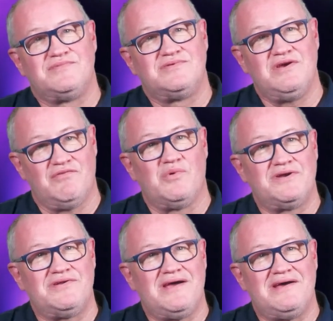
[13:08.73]
You ever
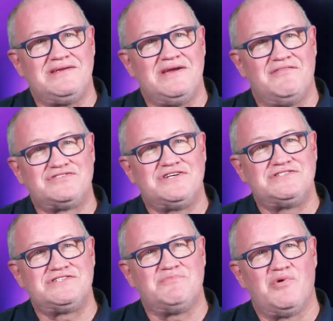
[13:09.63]
wondered that? You ever seen
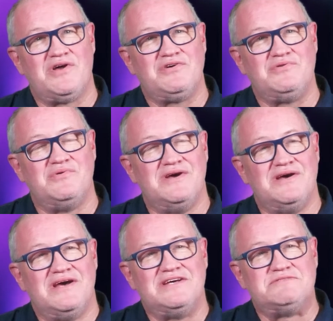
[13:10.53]
someone who
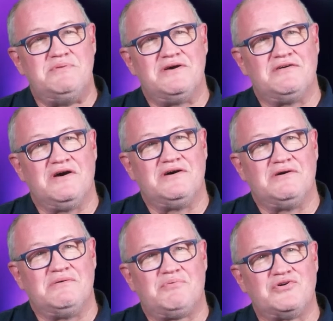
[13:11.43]
has been
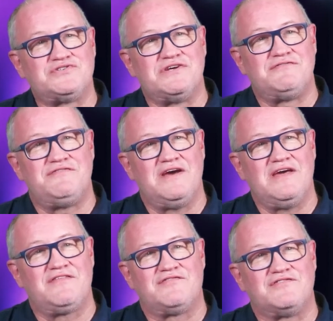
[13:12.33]
a, a person of
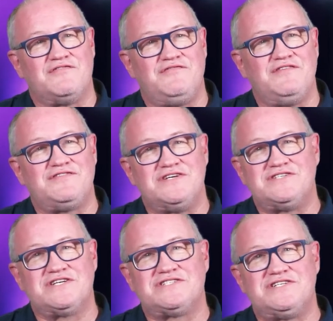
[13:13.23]
faith for 50,
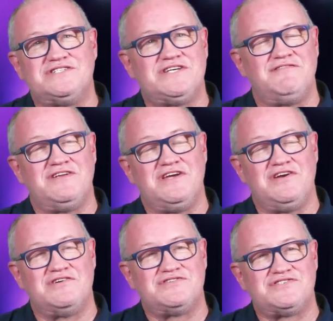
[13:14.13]
60, 70
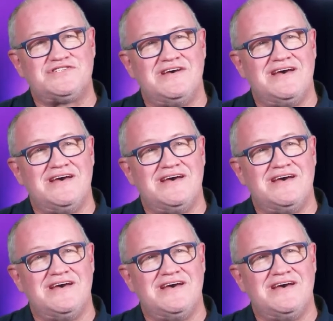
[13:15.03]
years